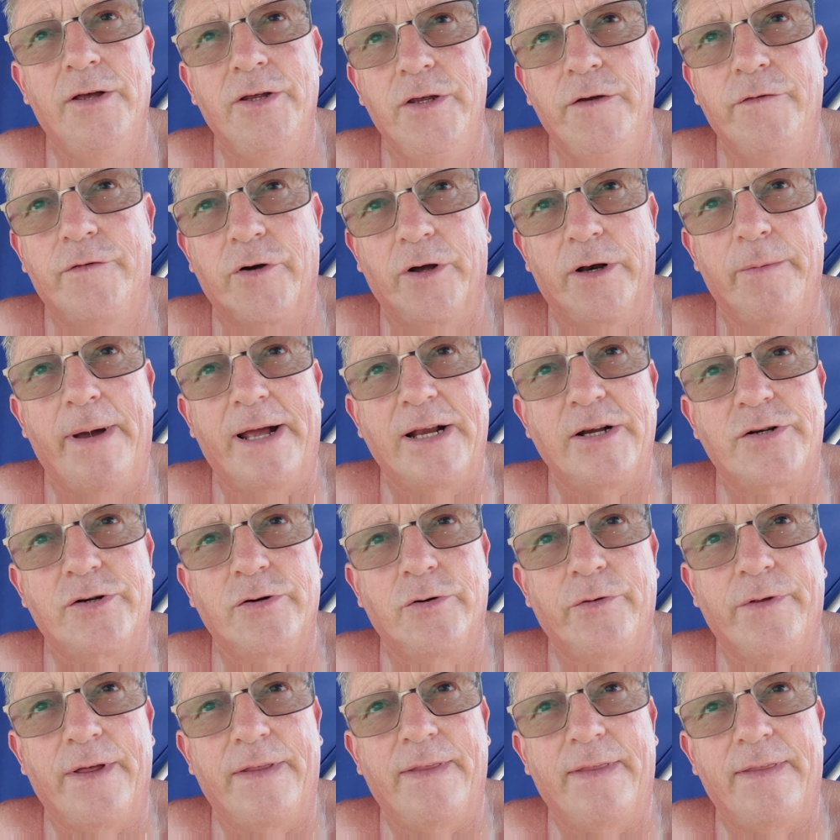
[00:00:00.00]
you've got to make
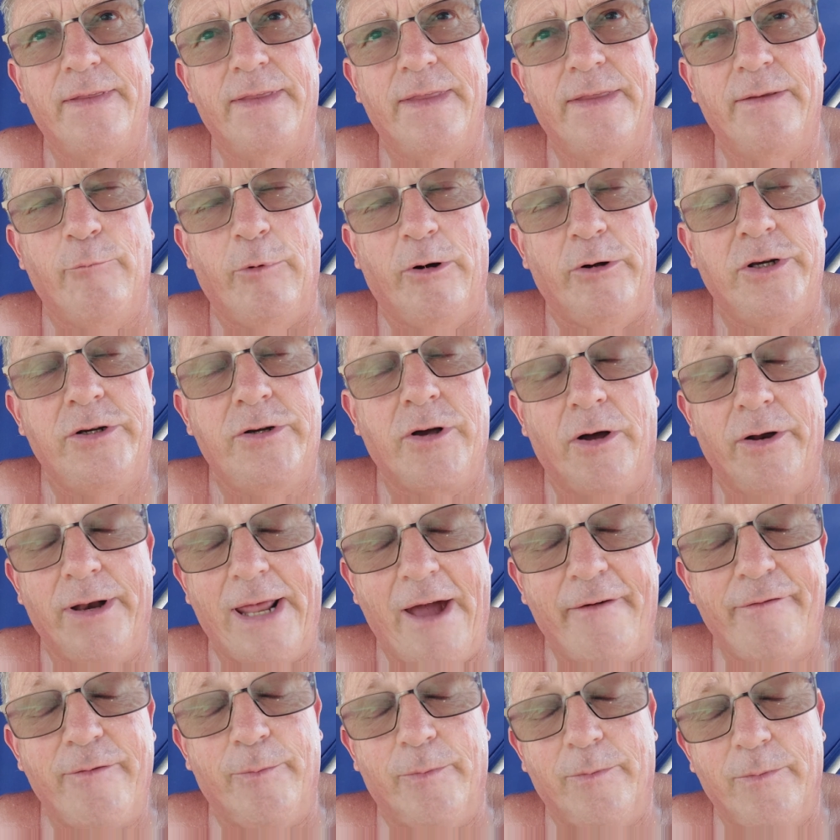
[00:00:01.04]
sure that, well, you can't
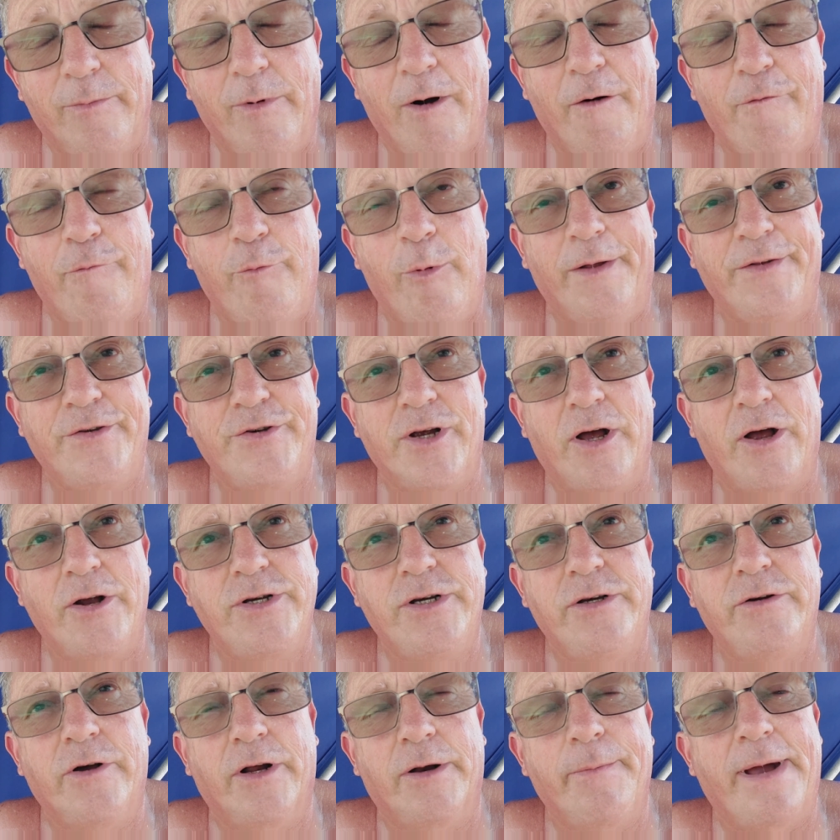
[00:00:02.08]
have them off one
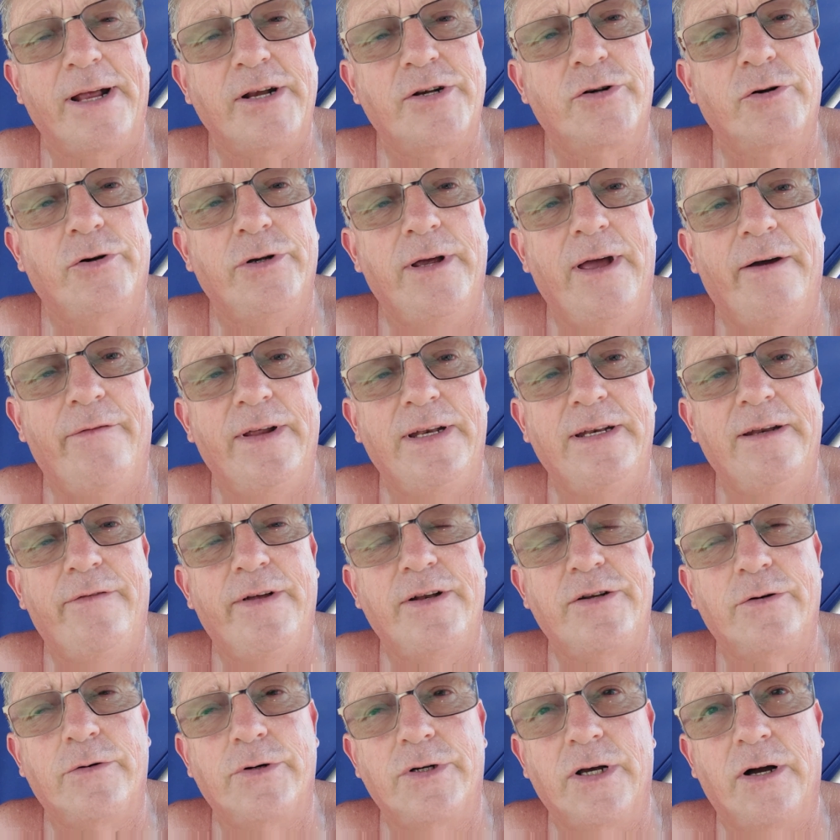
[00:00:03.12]
charger, you've got to make sure you have
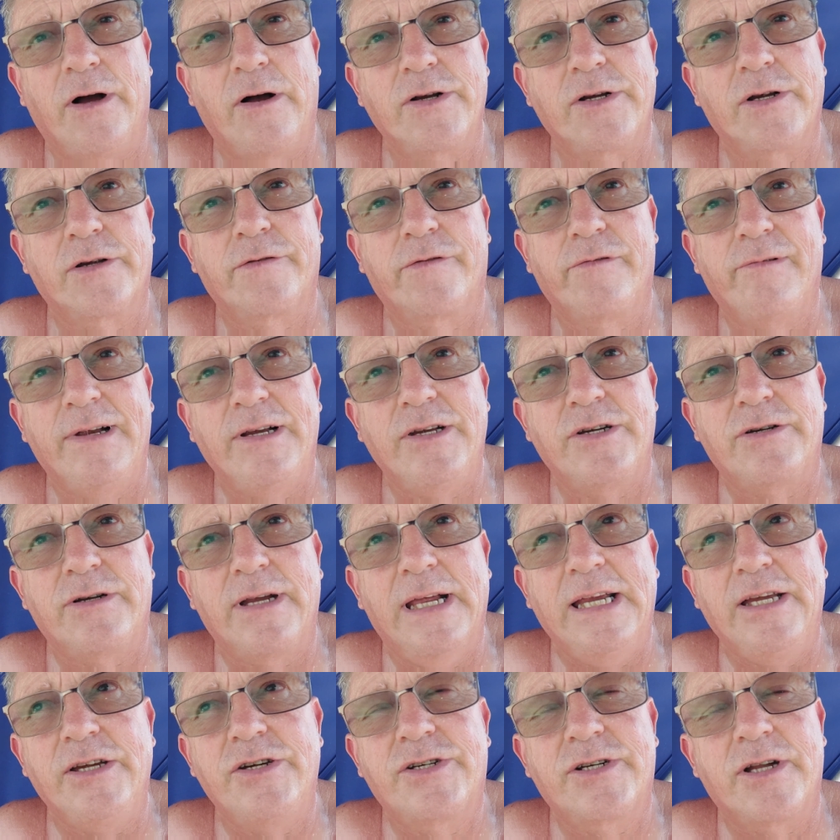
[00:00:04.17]
individual chargers for
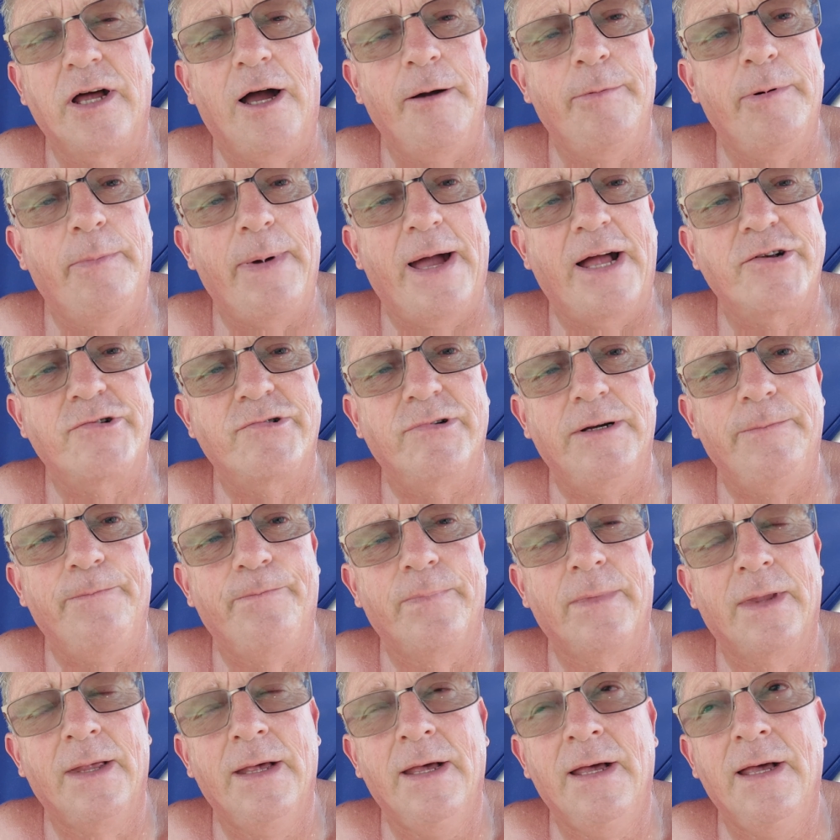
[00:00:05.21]
each type of battery.
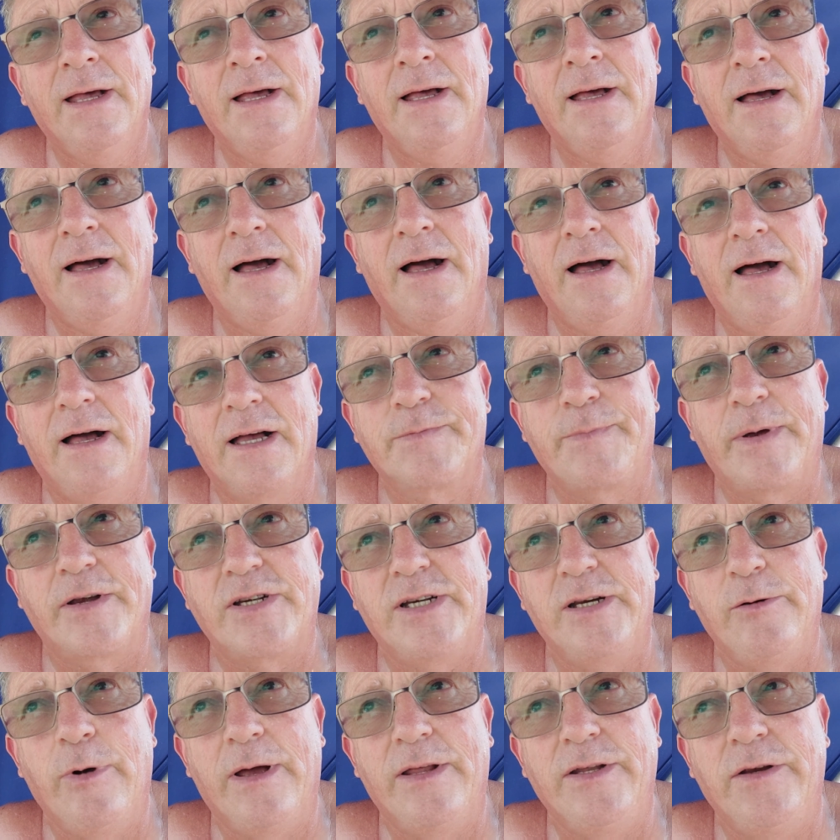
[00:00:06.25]

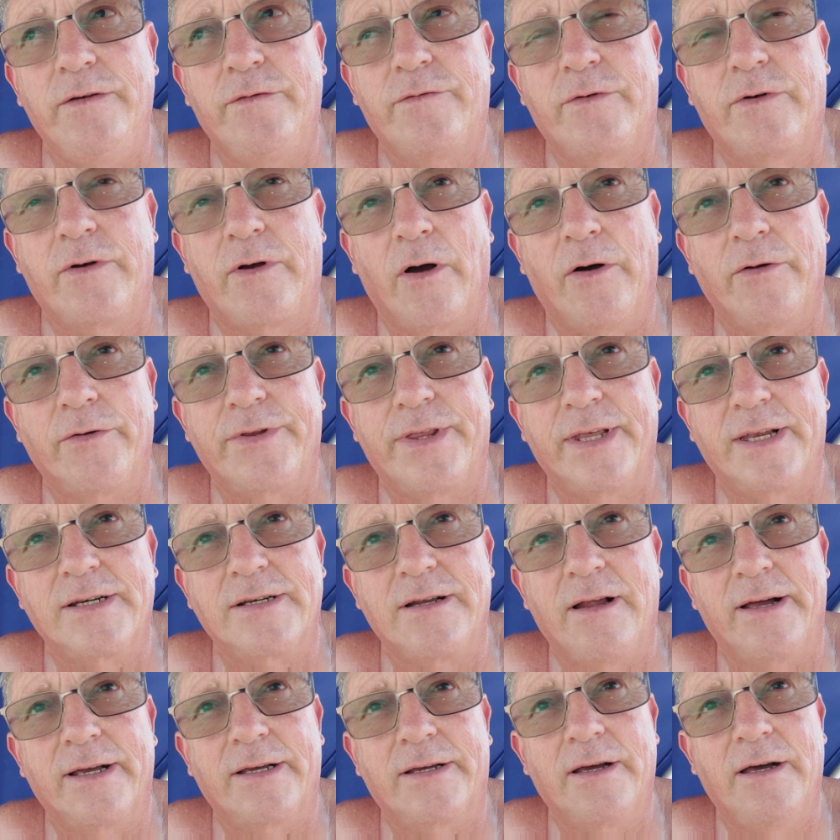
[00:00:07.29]
Especially when you've got things
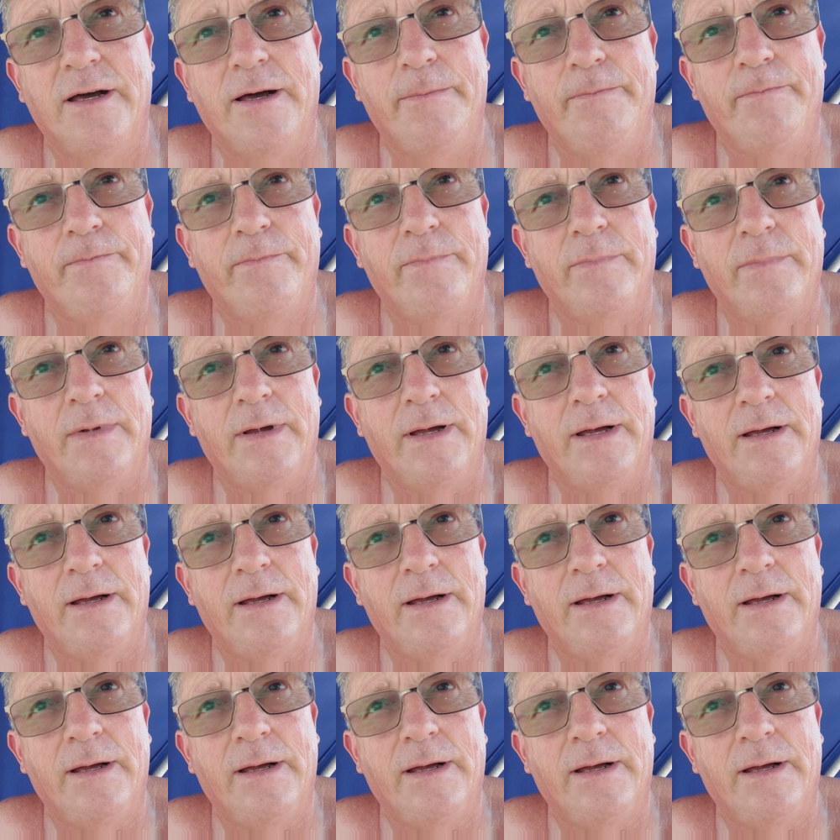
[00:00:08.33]
like an